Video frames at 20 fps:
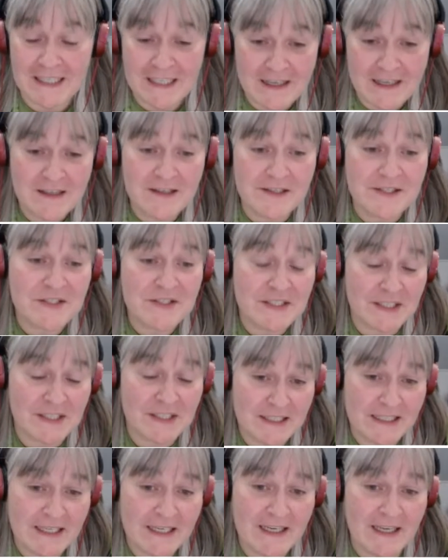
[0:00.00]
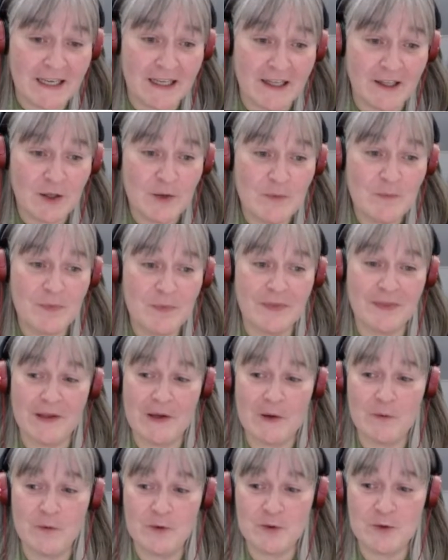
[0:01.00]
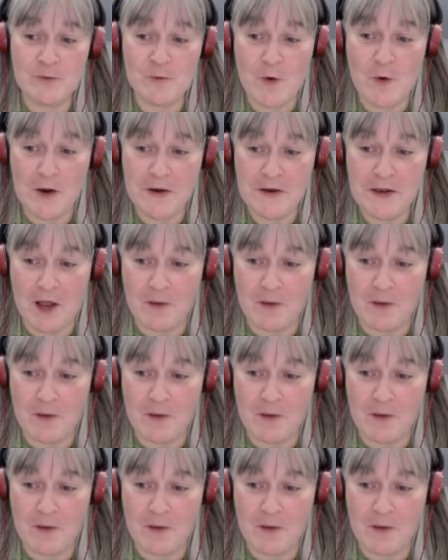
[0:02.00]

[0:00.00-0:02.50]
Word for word: in the study, um, there was one.